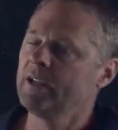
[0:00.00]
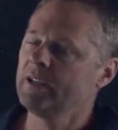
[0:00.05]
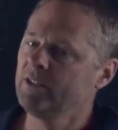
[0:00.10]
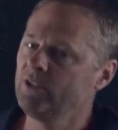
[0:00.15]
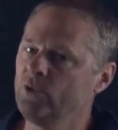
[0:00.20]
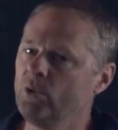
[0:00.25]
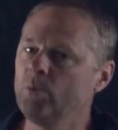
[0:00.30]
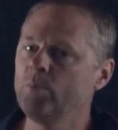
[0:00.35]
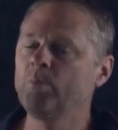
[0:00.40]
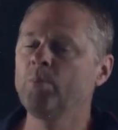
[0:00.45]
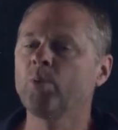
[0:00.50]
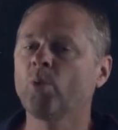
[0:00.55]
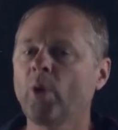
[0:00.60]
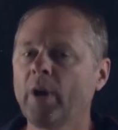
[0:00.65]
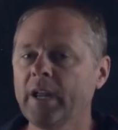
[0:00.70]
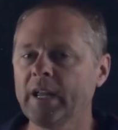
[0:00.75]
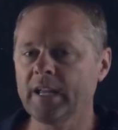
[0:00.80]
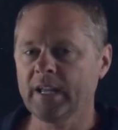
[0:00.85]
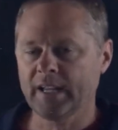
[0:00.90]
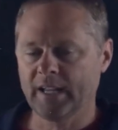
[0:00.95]
you
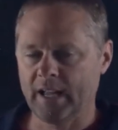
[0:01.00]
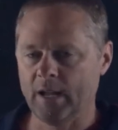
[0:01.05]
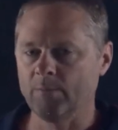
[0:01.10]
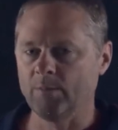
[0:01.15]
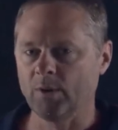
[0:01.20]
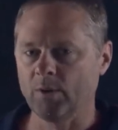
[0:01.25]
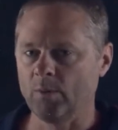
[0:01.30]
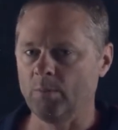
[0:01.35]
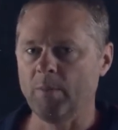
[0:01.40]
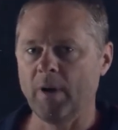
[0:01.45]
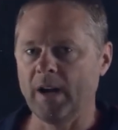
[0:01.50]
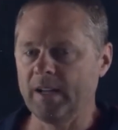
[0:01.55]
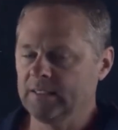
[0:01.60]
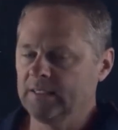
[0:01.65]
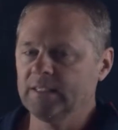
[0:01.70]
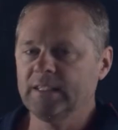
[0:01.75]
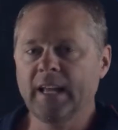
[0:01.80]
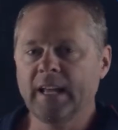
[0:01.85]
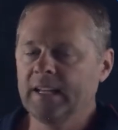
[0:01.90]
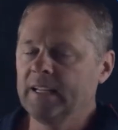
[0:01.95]
break chemical bonds,
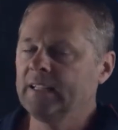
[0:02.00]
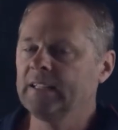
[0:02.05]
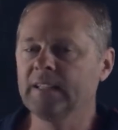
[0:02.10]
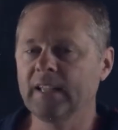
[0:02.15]
and that